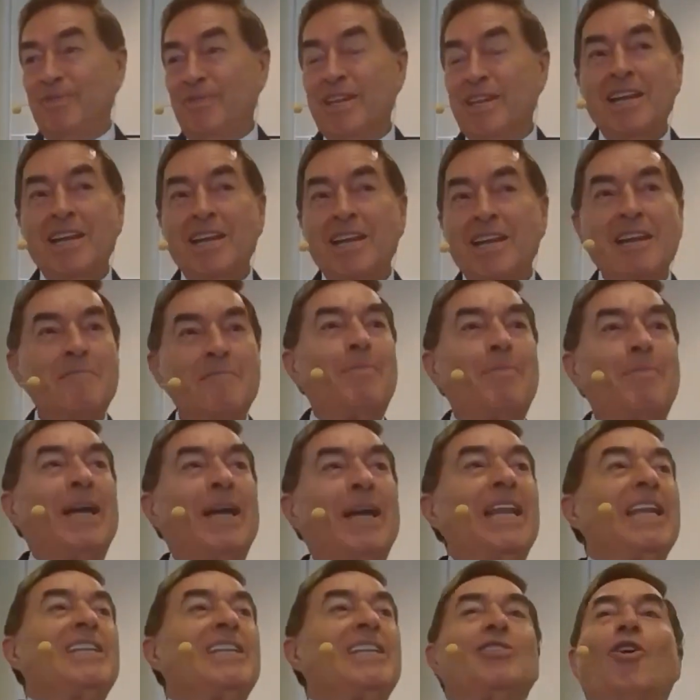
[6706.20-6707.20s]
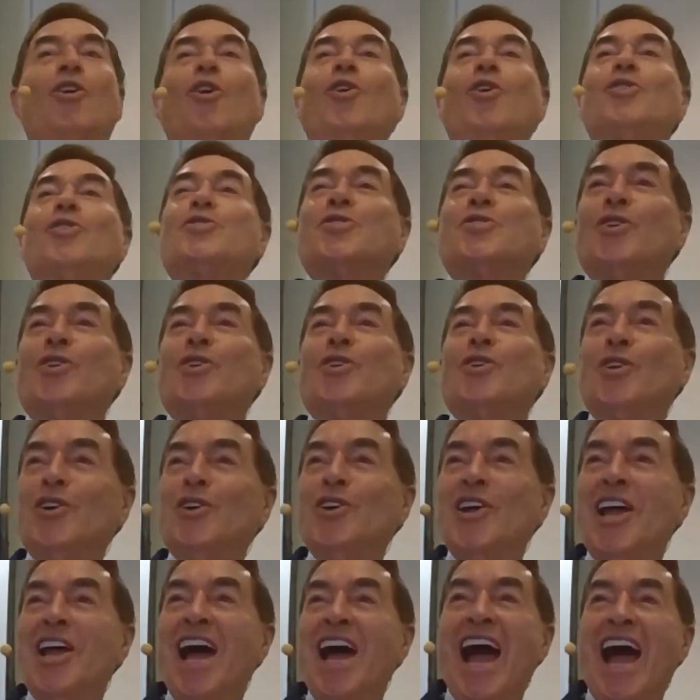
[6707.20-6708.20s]
But it's also
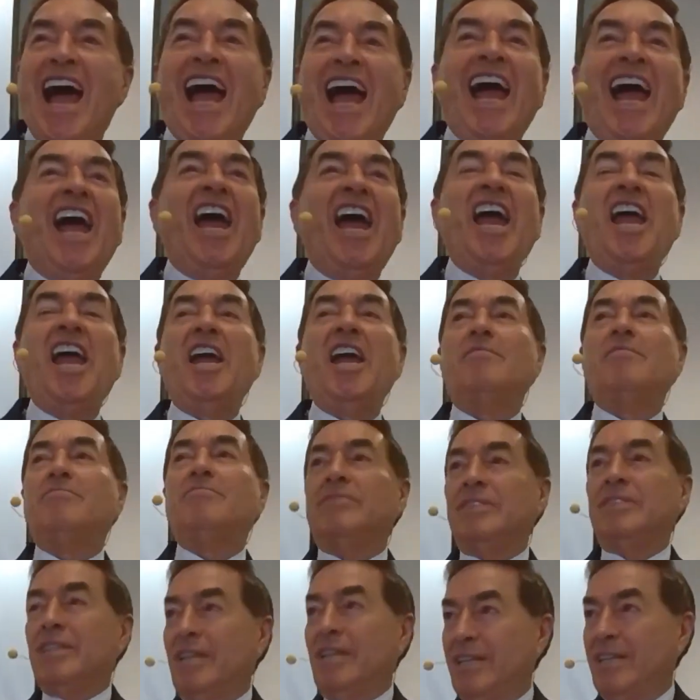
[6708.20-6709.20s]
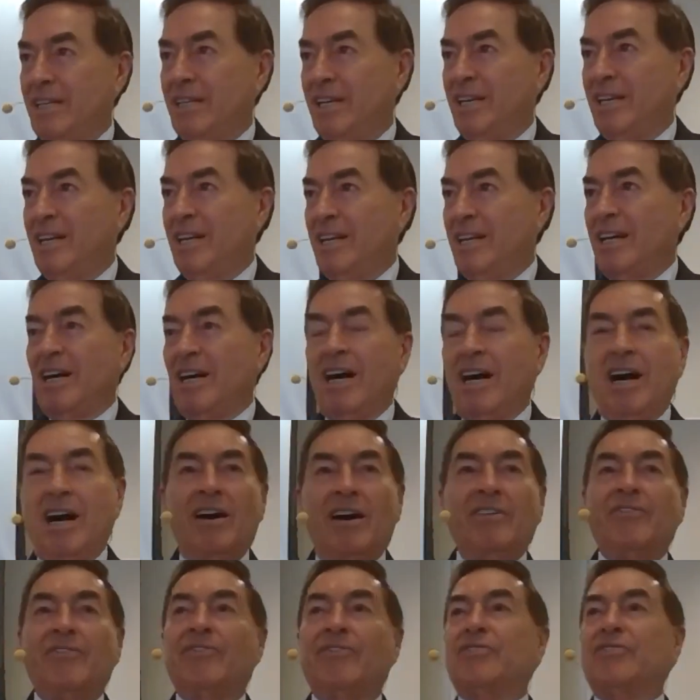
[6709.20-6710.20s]
a hymn
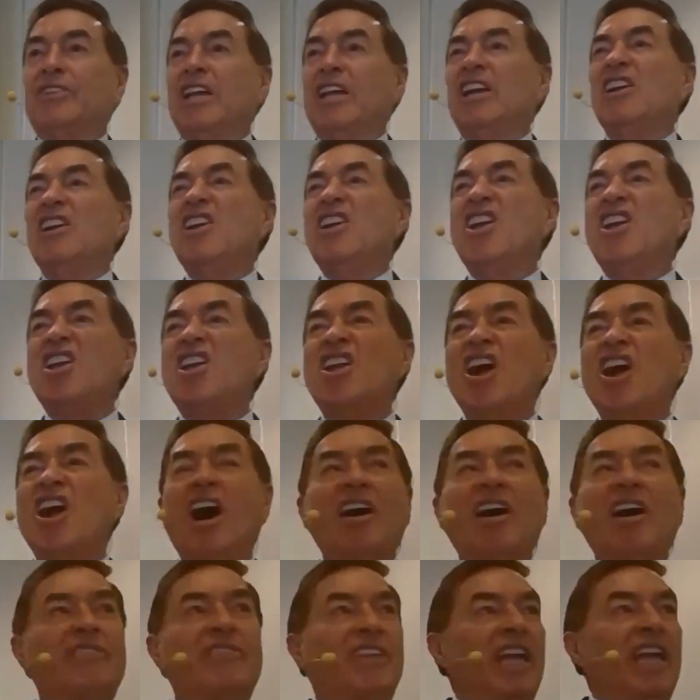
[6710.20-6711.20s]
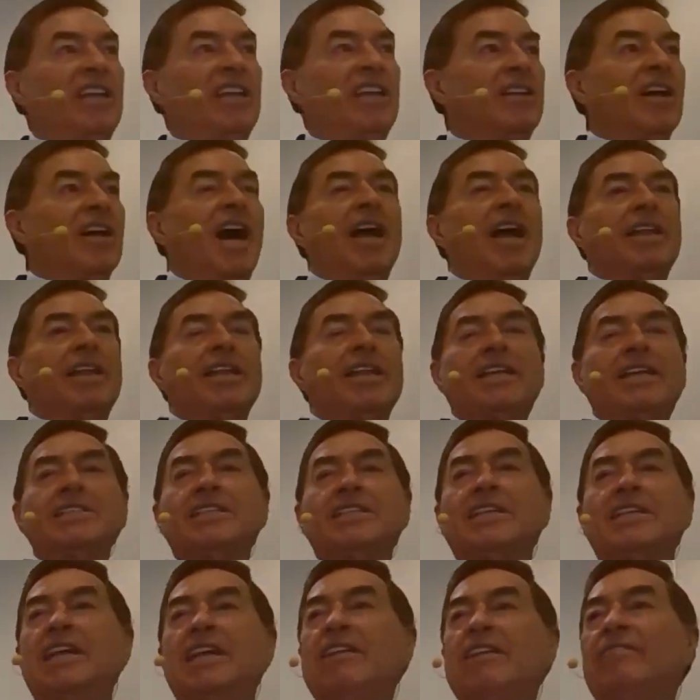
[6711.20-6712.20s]
of the love that God has
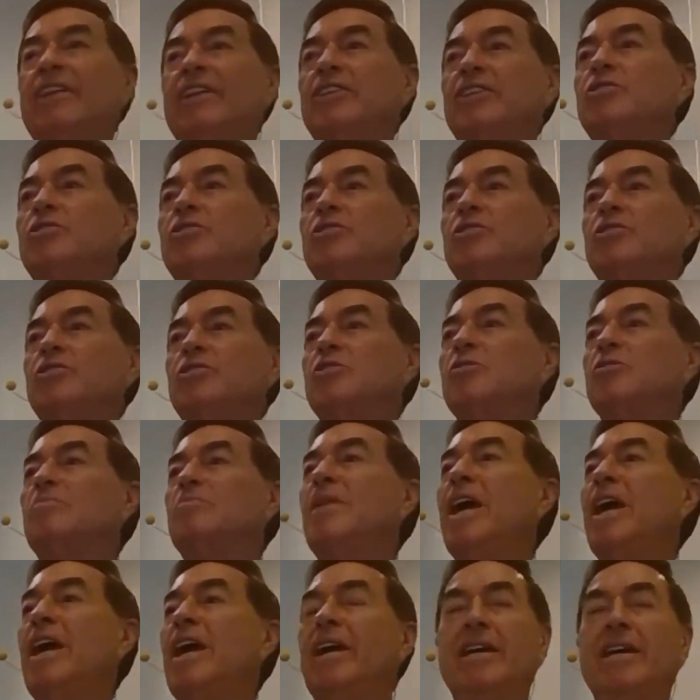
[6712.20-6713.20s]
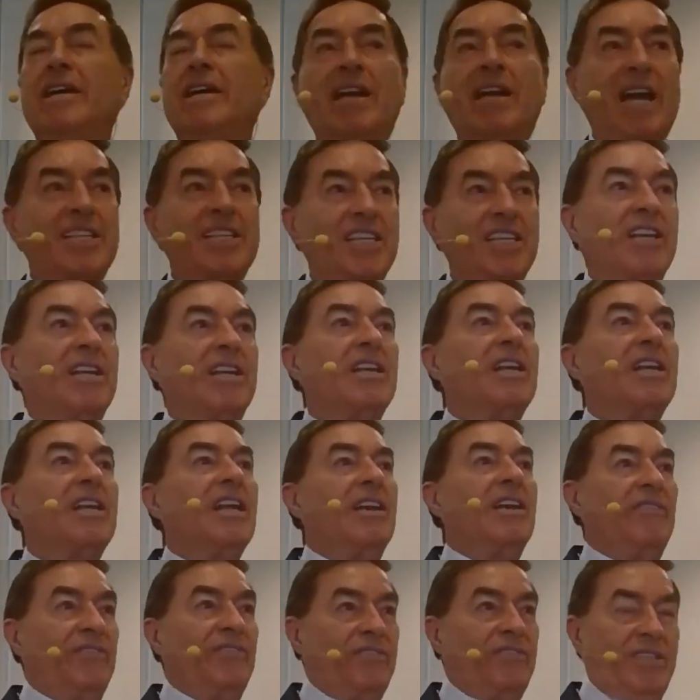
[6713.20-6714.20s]
given to men as a
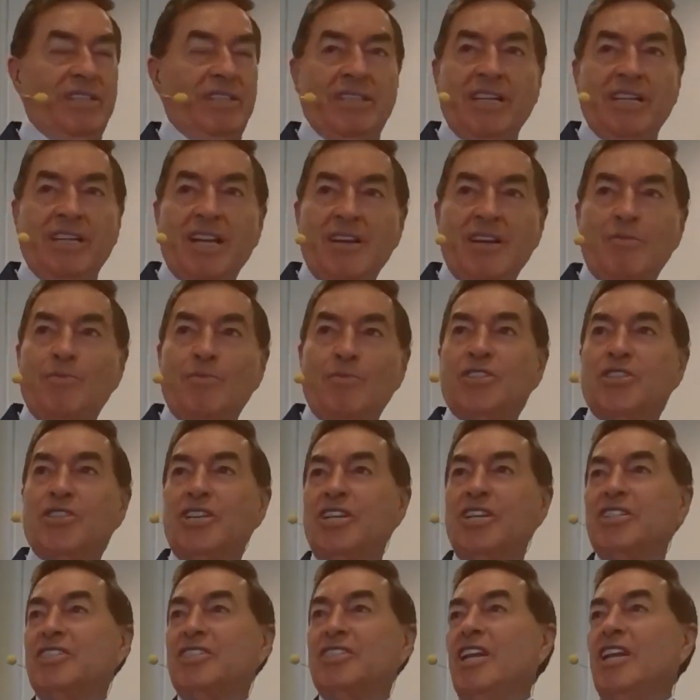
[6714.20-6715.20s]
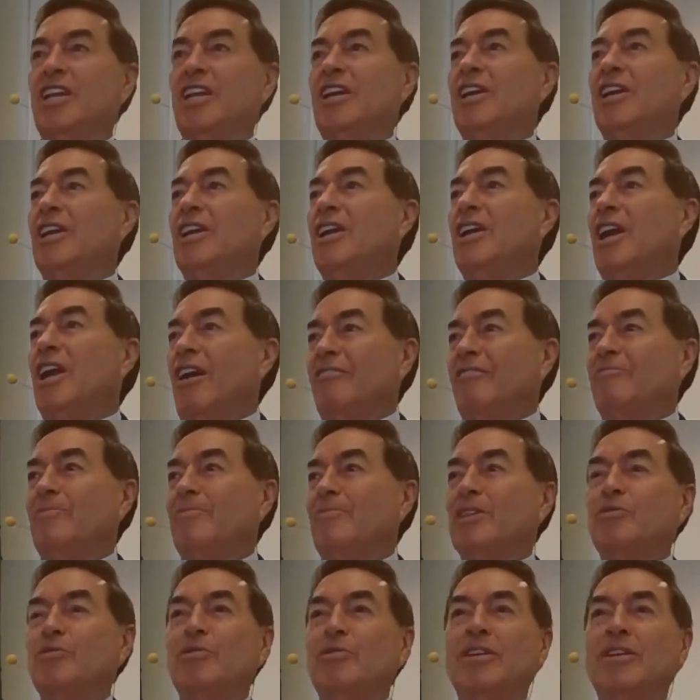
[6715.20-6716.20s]
gift, which is the love
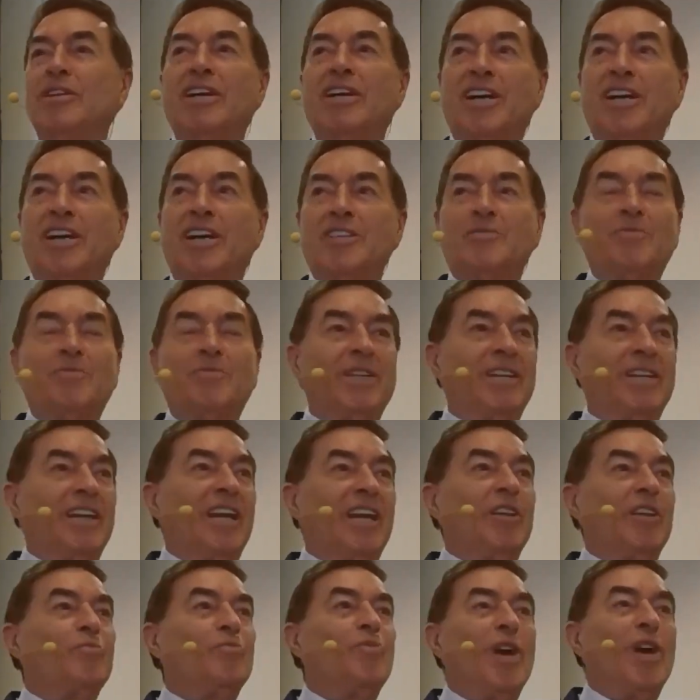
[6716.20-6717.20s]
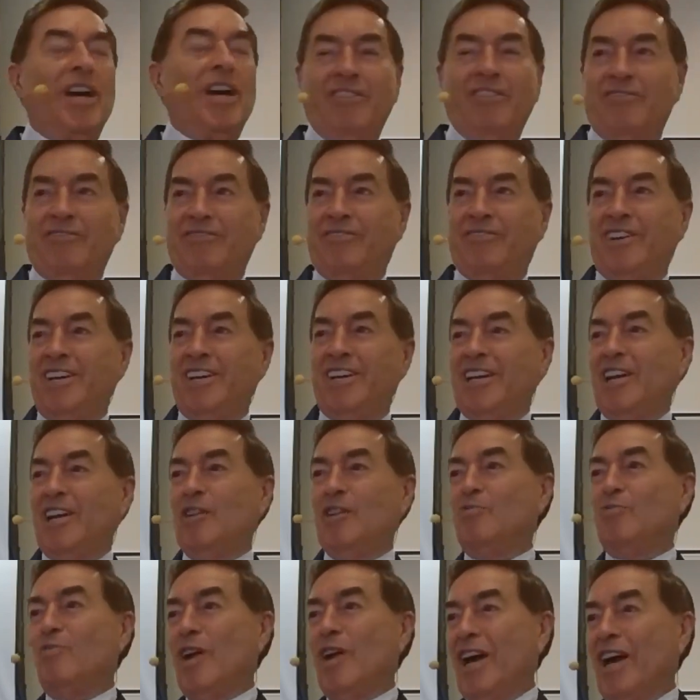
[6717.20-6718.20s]
between husband and wife, and
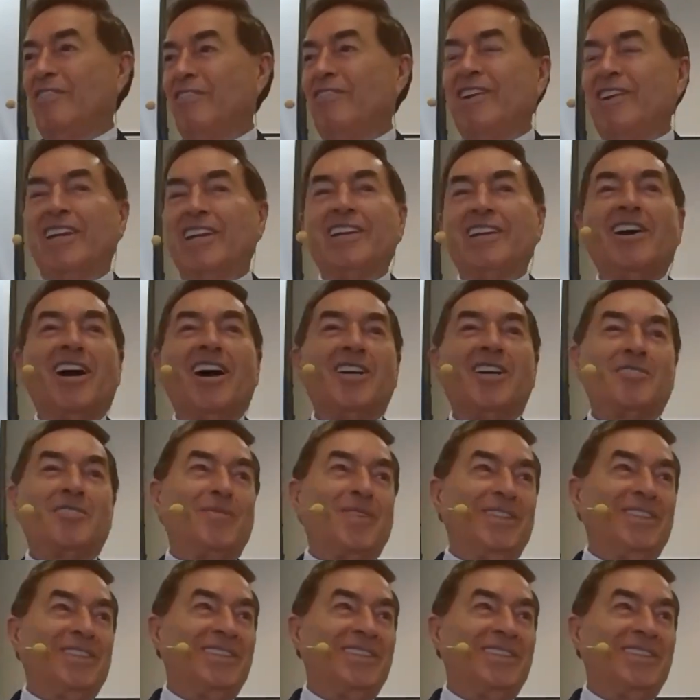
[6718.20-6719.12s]
wife and husband.